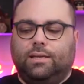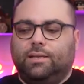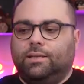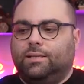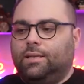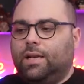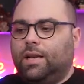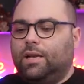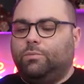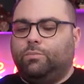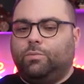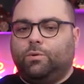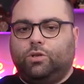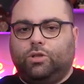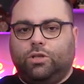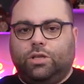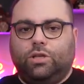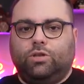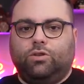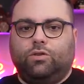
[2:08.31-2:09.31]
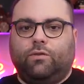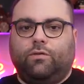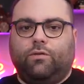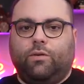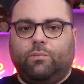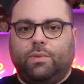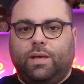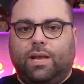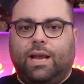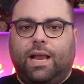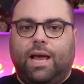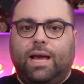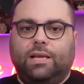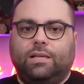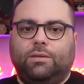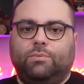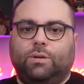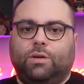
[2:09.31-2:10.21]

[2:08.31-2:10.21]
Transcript: sales procedure from the clients,